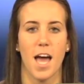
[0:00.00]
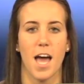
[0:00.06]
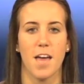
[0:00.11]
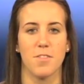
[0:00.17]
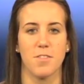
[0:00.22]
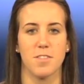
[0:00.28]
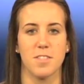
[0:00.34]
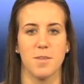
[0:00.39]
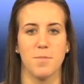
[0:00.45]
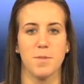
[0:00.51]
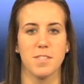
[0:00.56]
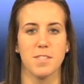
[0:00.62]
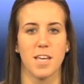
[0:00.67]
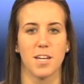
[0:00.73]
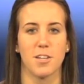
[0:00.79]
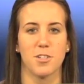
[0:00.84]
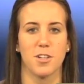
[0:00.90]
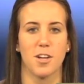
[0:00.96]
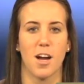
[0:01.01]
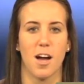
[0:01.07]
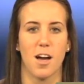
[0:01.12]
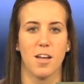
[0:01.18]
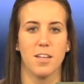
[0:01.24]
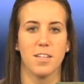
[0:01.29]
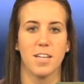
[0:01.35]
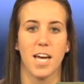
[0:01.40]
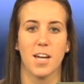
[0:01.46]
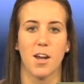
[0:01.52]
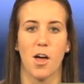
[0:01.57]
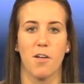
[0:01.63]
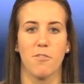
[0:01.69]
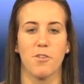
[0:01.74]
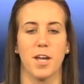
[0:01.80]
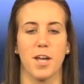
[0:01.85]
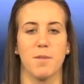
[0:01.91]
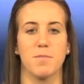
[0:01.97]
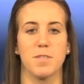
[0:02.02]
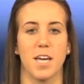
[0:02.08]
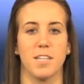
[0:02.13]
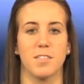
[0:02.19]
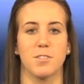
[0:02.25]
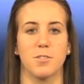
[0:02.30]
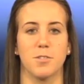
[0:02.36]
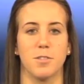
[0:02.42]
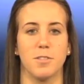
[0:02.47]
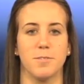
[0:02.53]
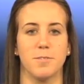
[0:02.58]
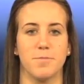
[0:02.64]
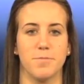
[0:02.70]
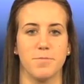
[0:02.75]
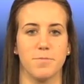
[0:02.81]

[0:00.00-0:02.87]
at the Simmons Lecture Hall at Oliver Ames High School.